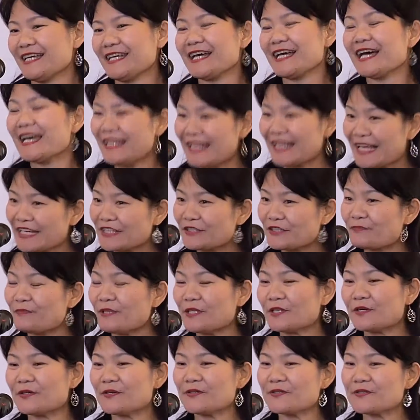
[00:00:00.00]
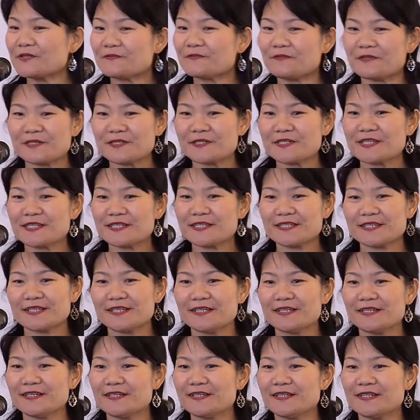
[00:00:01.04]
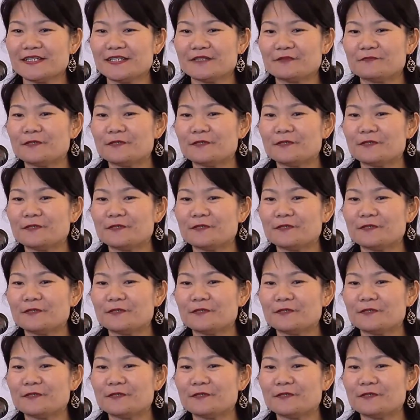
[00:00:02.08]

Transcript: I liked because first it